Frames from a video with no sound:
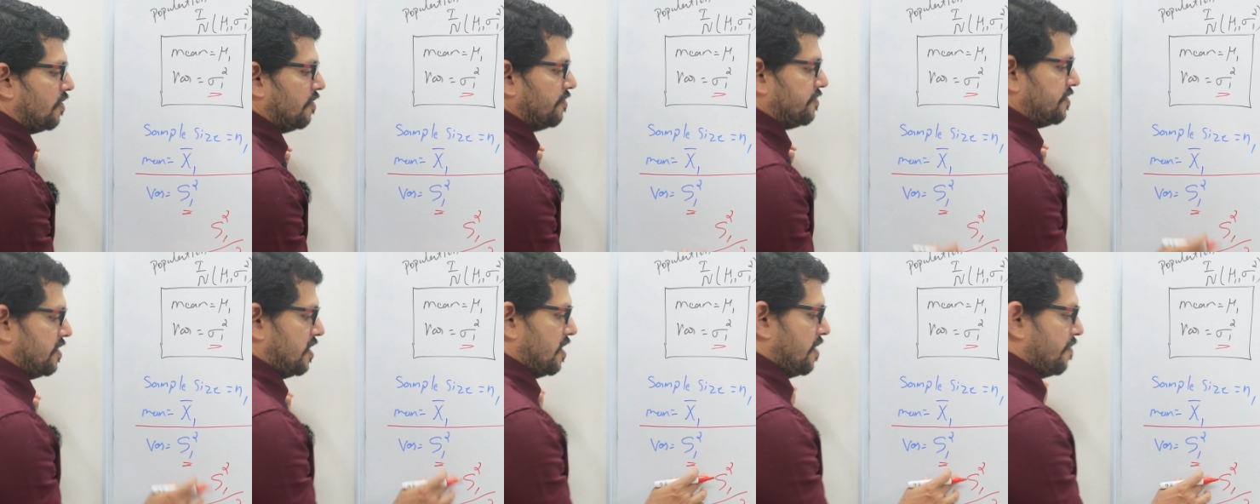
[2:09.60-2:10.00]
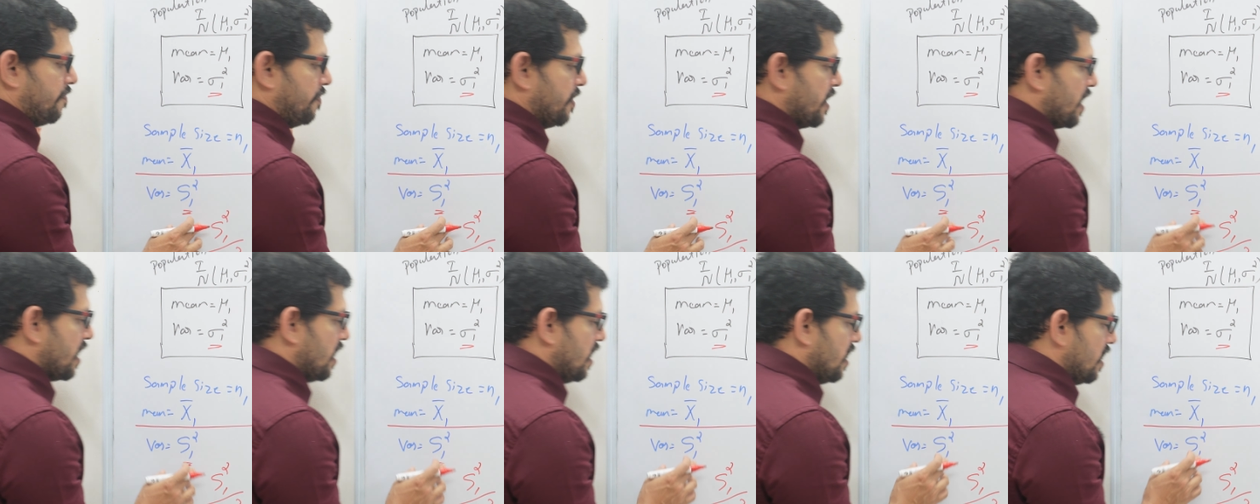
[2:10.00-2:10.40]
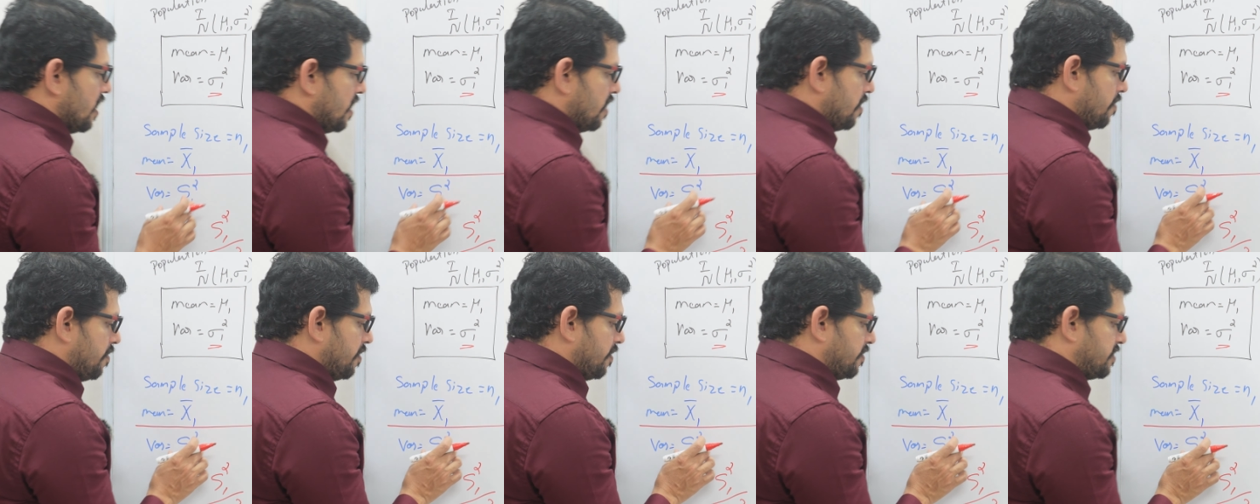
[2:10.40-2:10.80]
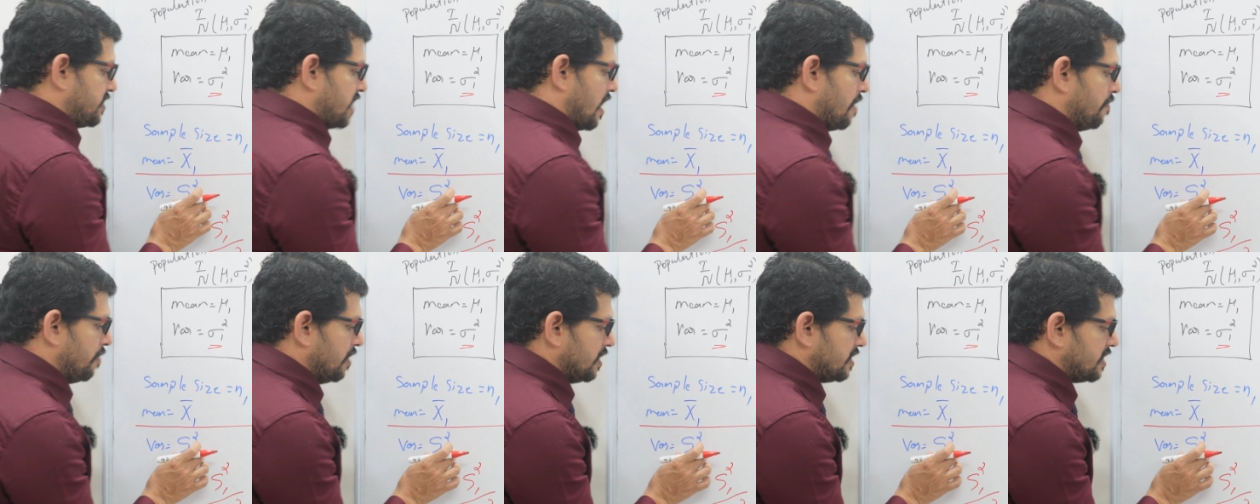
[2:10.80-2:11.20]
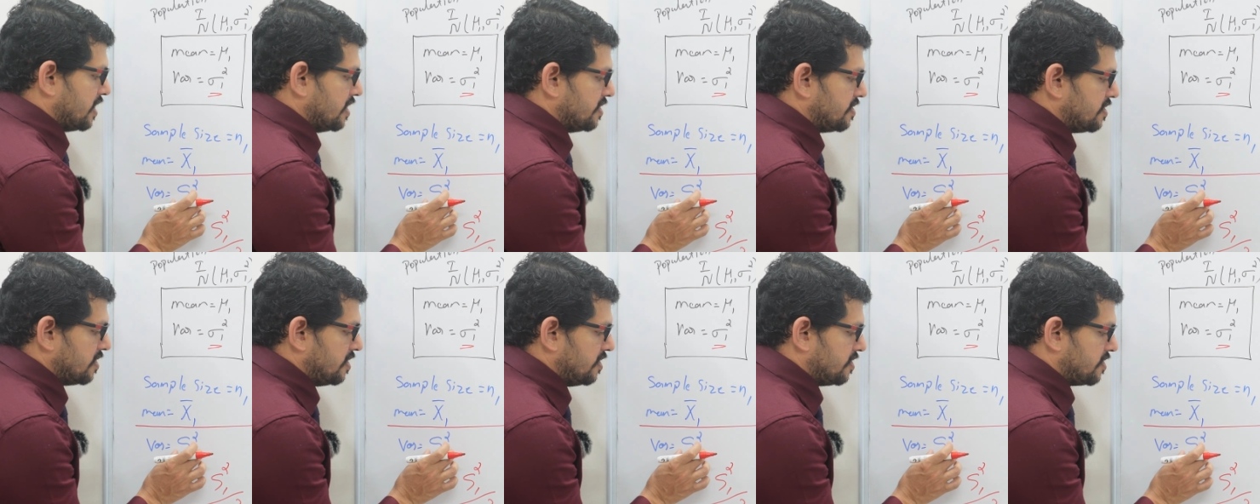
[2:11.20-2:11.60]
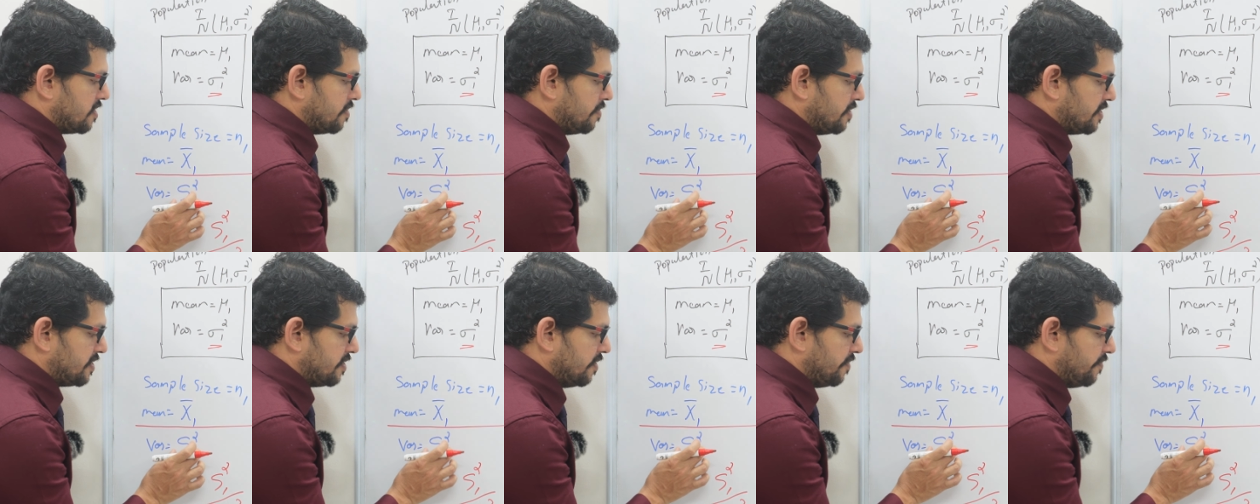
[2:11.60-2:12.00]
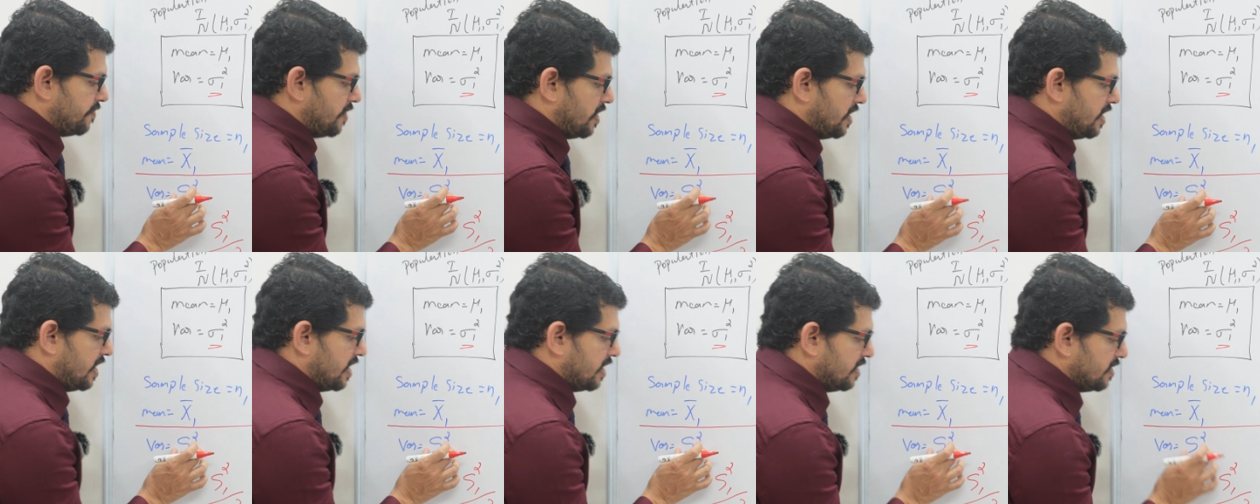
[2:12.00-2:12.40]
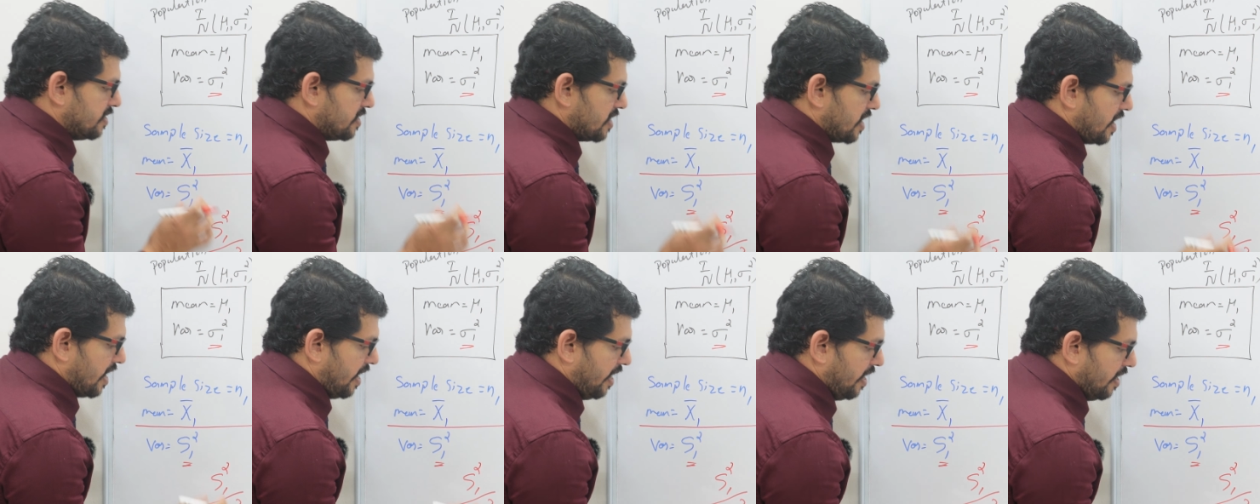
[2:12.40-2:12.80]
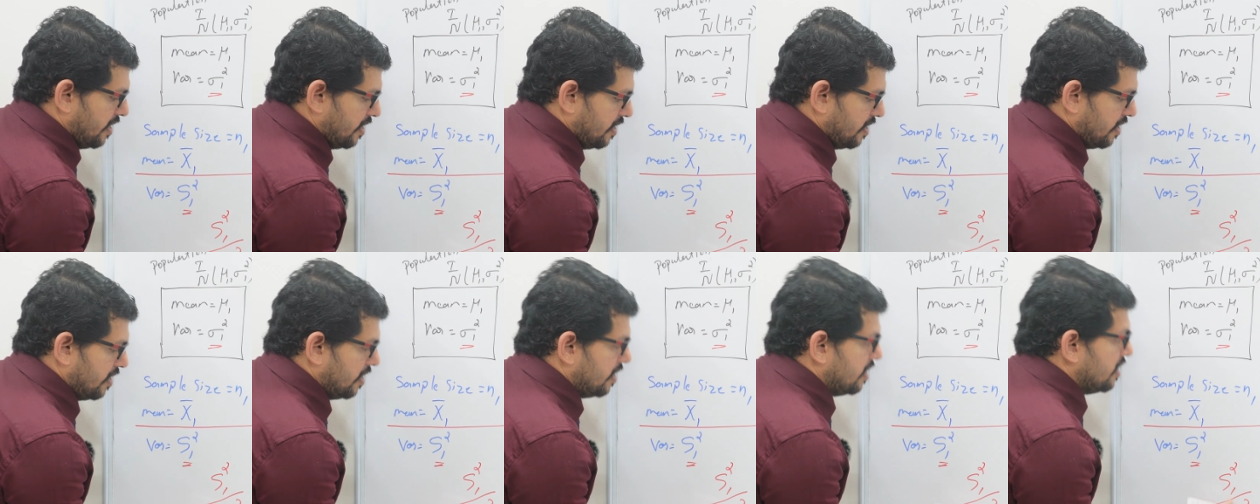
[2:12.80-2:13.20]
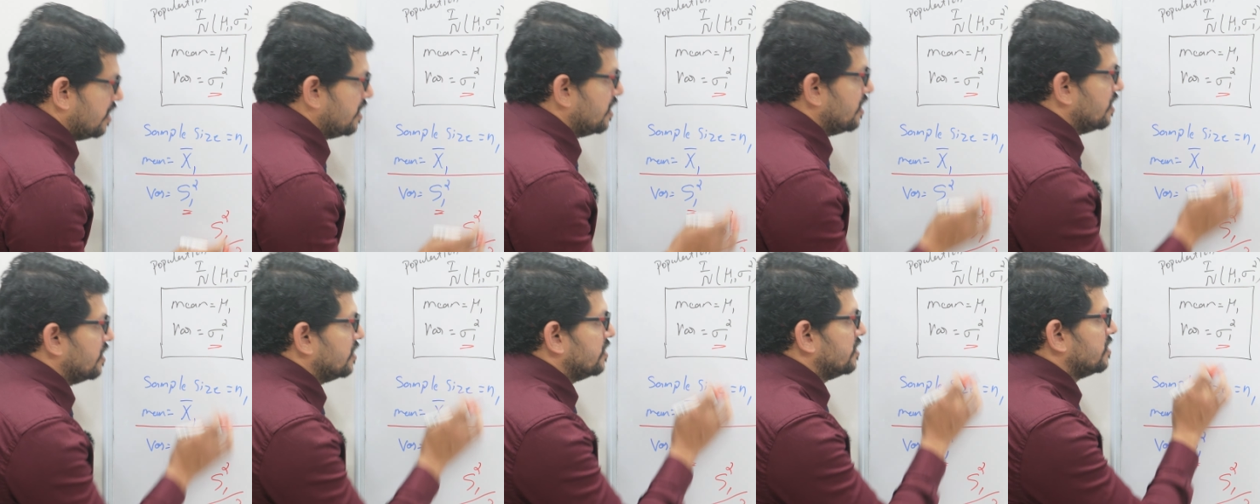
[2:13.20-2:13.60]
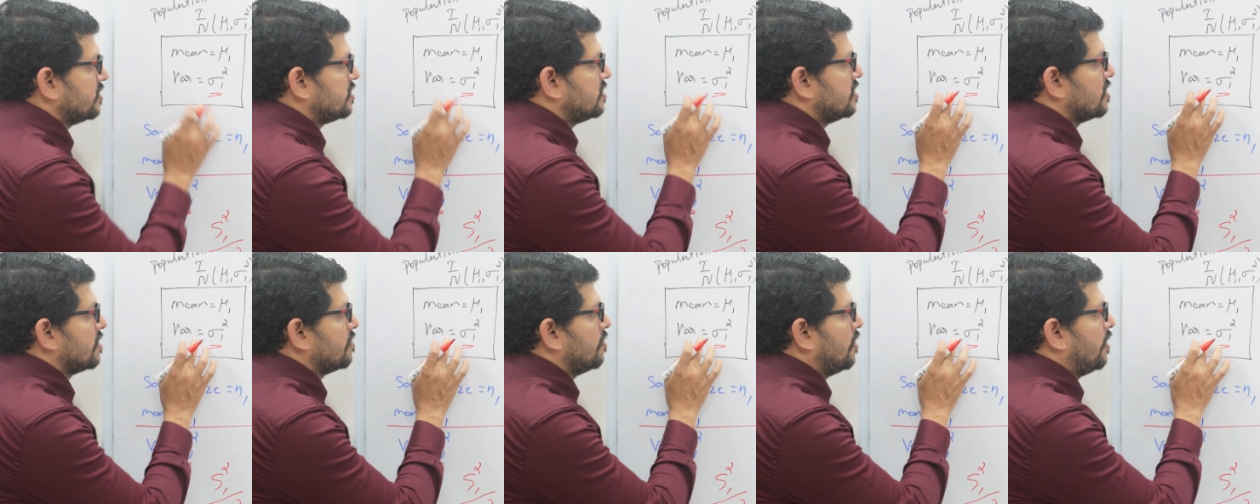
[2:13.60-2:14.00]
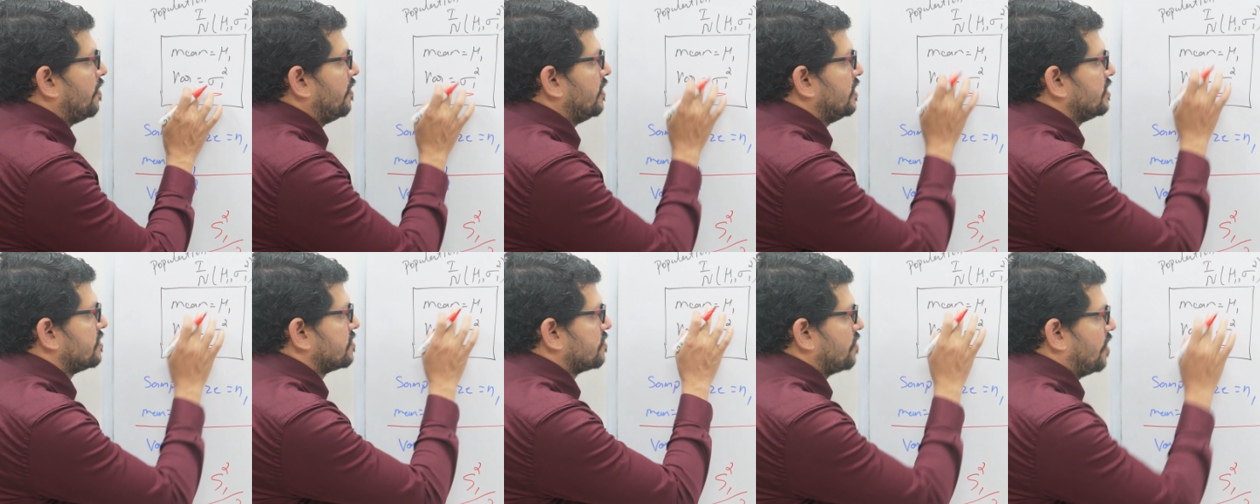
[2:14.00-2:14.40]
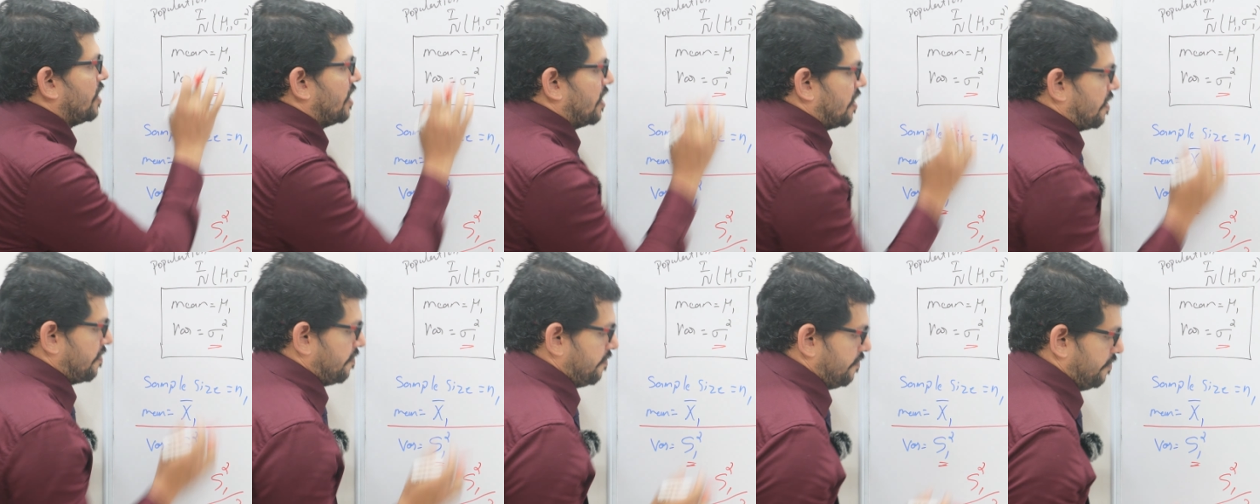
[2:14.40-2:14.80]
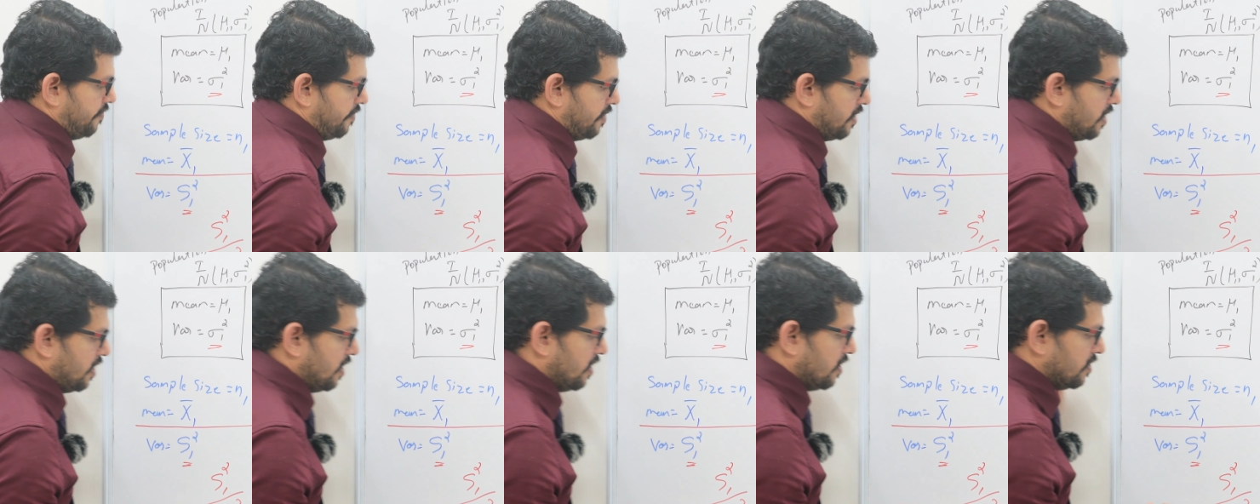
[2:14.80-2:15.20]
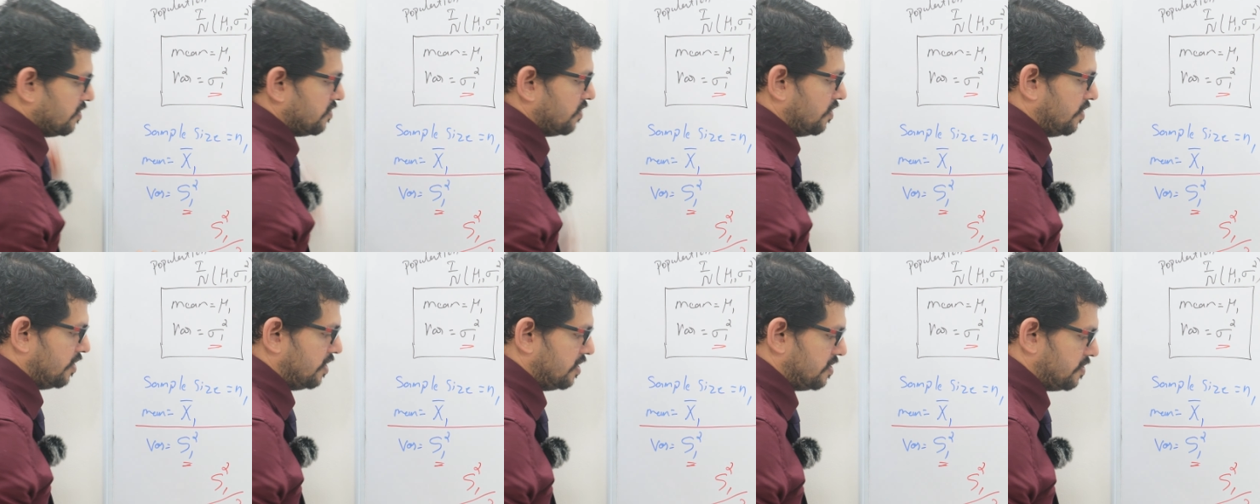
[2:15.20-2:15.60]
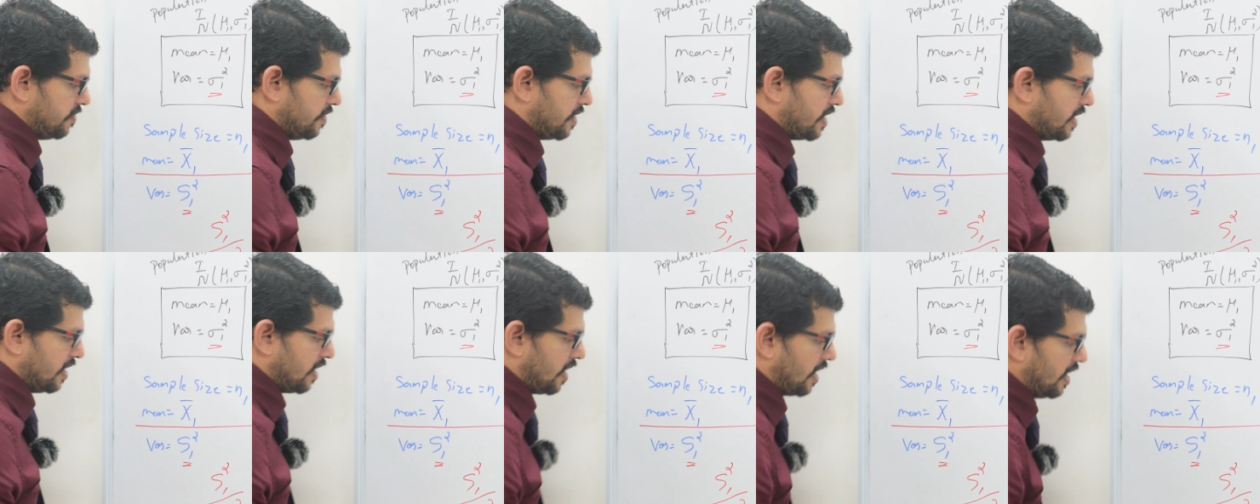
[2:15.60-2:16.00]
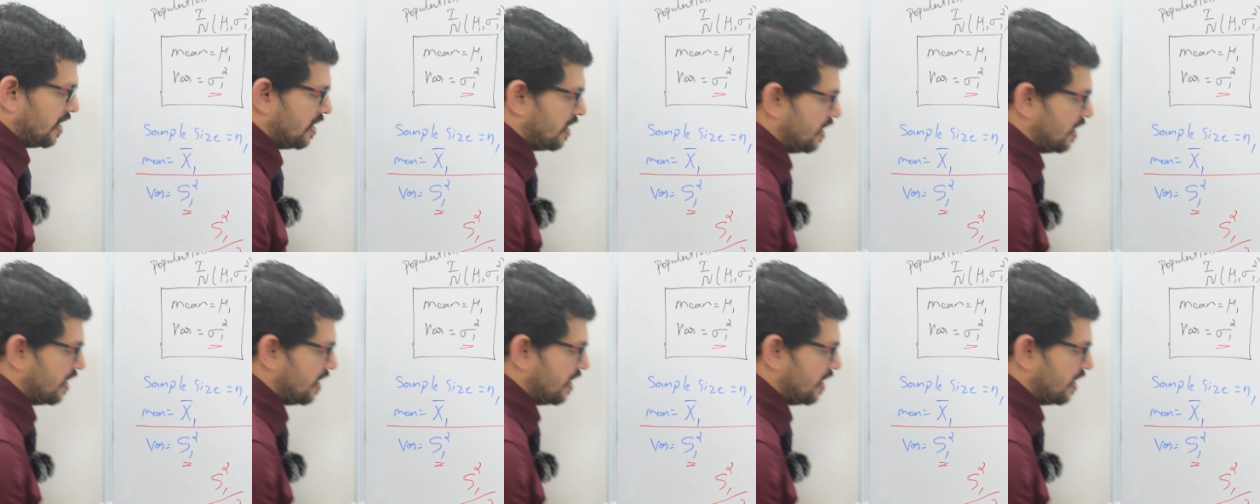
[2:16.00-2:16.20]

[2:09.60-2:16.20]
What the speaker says: of the sample size distribution of variance and this sigma 1 square. So this we can write